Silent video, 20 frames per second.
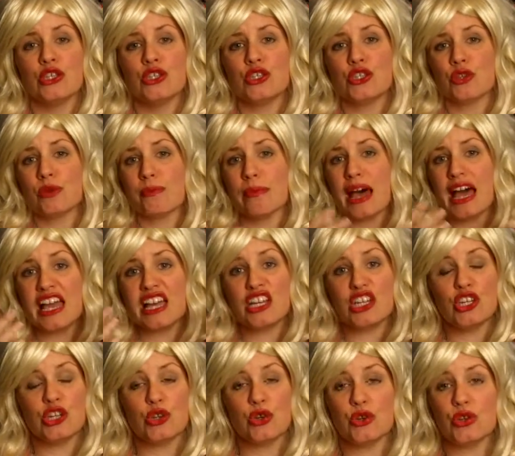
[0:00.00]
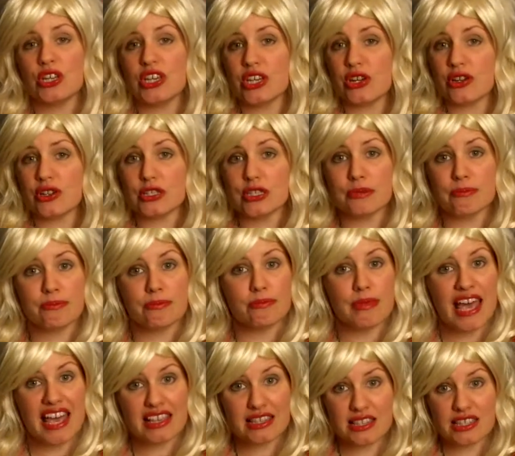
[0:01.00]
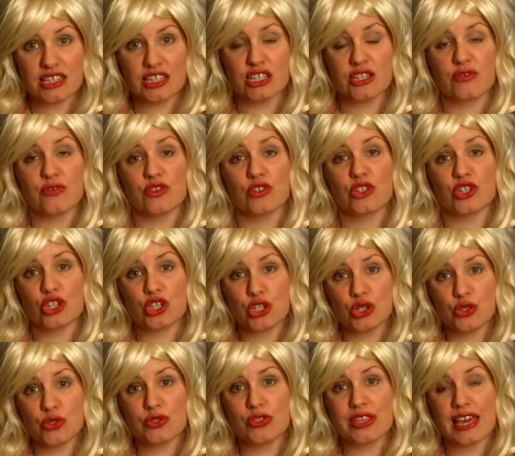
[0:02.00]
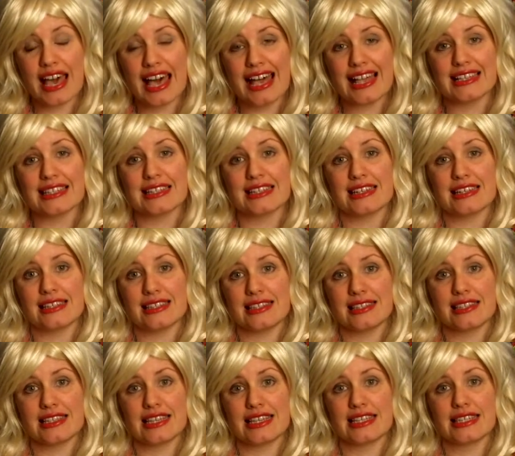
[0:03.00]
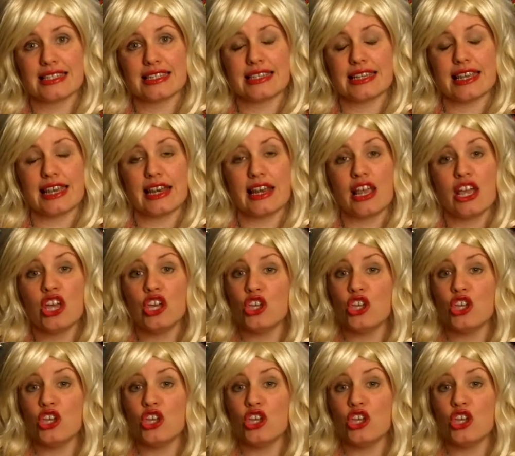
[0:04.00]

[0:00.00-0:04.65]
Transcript: So my New Year's message for 2016,